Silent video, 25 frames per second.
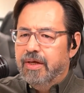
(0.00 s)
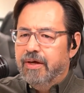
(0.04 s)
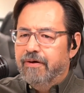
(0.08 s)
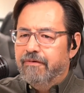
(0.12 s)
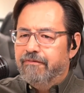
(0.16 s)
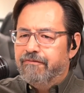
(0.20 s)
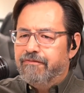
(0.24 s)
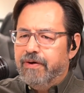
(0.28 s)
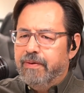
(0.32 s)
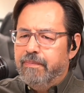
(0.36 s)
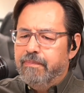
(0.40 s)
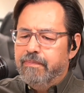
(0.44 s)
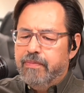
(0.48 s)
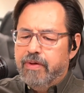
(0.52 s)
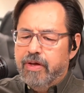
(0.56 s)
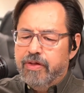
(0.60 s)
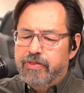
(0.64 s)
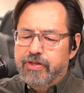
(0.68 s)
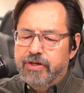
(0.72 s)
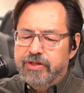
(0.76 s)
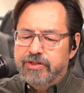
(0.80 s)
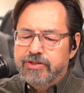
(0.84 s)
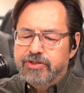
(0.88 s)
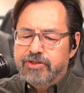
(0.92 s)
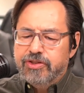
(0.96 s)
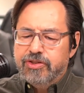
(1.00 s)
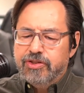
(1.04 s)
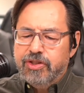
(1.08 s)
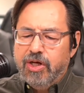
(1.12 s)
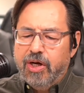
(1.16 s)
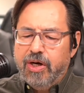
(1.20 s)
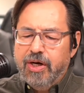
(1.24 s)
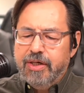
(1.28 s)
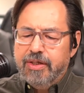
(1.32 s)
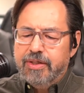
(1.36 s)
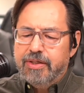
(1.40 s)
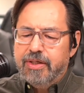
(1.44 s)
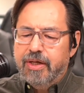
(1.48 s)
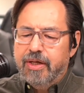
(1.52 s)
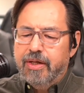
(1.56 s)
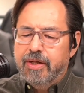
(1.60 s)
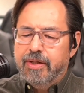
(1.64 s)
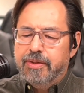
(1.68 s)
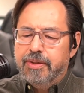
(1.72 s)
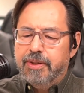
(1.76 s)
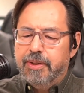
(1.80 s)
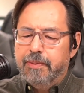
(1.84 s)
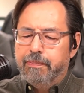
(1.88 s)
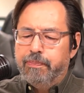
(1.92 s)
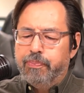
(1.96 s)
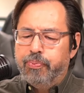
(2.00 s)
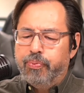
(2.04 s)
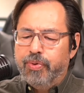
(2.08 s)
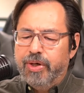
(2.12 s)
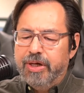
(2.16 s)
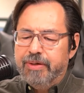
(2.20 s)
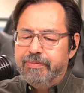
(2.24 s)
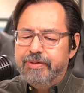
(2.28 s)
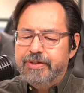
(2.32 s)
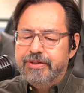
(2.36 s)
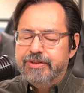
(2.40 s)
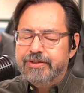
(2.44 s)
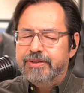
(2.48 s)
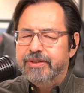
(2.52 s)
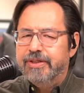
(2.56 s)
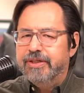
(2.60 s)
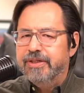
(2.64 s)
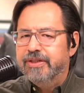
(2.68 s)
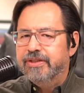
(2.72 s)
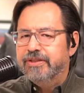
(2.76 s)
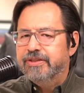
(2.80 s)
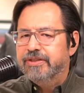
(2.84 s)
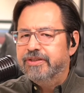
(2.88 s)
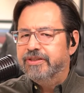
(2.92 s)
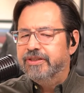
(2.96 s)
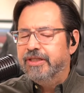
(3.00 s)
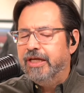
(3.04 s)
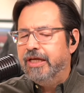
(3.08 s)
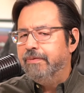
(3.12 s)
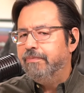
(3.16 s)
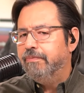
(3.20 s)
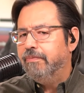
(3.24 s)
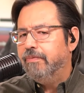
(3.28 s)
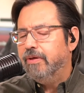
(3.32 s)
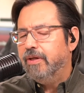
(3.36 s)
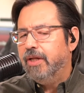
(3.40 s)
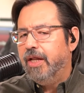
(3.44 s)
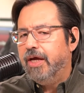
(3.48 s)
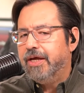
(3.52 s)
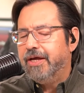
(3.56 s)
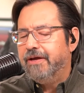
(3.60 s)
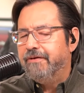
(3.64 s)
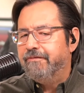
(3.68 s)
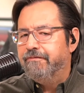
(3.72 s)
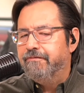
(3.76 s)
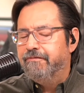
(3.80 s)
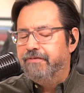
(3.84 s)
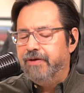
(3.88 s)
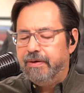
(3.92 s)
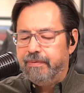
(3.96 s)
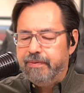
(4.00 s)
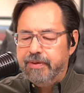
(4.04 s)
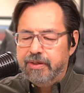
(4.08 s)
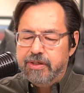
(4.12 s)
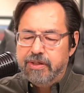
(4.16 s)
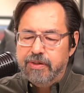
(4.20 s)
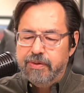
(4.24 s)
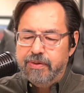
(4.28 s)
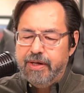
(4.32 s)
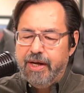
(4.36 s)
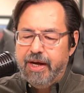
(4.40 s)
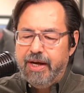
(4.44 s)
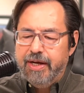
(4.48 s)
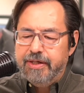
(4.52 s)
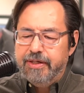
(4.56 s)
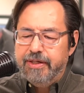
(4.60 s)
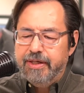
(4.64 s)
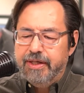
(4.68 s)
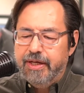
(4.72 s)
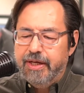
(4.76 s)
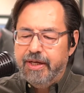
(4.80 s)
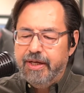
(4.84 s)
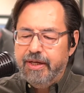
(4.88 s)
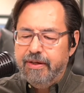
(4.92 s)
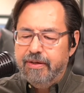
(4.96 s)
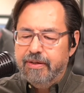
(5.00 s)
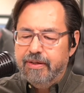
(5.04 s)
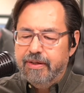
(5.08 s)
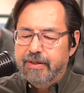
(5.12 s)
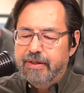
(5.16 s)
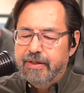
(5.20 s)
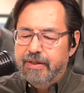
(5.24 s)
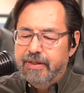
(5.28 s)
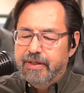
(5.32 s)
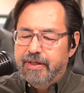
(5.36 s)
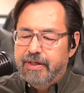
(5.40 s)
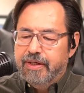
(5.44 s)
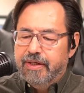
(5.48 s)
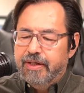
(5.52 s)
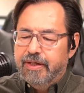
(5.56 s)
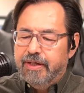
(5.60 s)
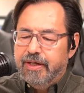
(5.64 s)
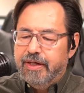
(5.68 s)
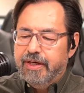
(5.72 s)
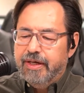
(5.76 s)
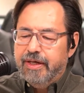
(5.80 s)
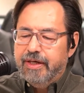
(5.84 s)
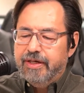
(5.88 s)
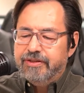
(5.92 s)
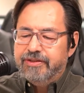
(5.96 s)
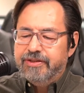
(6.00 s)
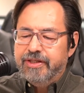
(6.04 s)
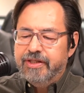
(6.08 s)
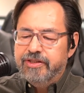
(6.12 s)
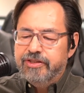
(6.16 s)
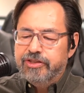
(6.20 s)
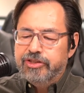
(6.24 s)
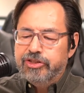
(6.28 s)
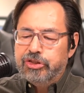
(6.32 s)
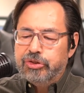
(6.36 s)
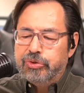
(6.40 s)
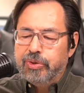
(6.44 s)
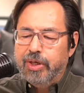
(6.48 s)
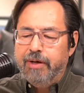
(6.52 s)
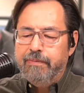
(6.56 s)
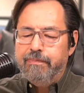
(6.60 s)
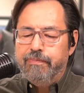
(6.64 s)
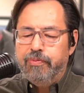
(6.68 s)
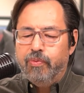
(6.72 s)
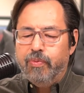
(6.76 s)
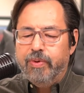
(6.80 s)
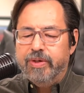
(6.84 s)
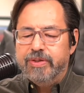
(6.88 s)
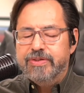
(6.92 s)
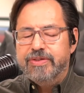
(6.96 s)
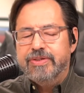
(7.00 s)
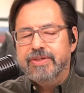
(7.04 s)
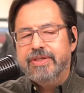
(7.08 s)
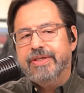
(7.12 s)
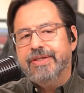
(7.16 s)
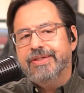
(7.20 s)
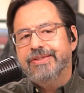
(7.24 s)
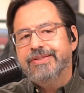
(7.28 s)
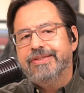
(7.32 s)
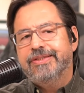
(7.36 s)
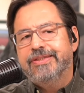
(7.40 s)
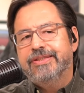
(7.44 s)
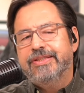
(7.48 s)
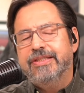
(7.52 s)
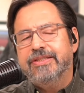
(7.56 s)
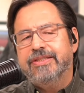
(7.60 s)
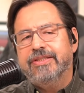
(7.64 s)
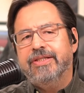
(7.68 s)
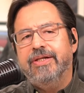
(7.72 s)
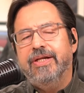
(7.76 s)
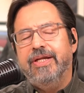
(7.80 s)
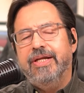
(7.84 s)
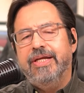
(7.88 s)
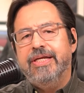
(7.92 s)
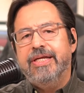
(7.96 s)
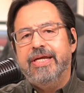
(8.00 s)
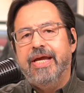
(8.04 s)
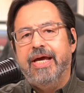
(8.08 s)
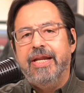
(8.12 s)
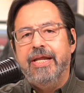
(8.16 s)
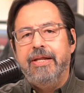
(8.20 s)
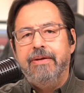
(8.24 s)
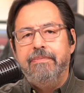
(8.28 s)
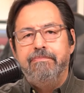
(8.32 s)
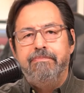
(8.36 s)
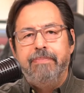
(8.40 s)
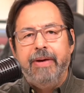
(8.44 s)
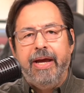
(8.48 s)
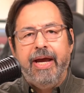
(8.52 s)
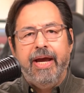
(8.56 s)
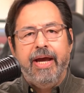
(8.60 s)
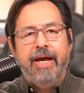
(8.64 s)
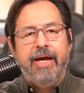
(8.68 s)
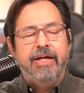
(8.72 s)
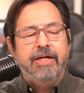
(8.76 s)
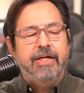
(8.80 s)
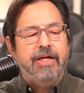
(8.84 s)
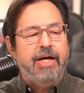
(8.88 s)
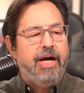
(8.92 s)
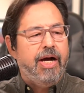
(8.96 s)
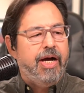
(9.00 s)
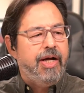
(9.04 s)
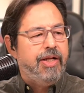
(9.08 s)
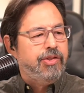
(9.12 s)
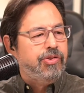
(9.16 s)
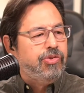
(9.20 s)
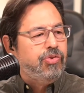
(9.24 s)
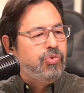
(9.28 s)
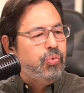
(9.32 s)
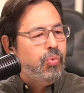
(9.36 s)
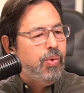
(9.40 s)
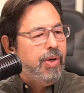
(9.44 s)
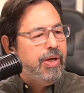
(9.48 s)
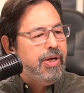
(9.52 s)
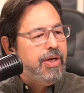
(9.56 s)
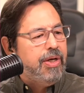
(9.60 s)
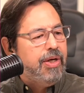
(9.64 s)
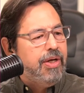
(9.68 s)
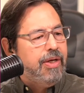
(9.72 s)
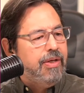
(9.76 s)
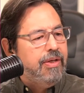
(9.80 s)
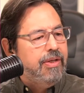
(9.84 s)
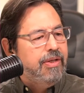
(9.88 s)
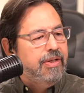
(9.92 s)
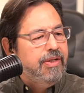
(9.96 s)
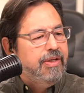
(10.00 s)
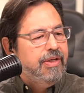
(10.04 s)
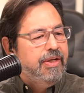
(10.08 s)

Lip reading: From the start, the premise seemed like a very good idea, since Trump was consistently getting banned on Twitter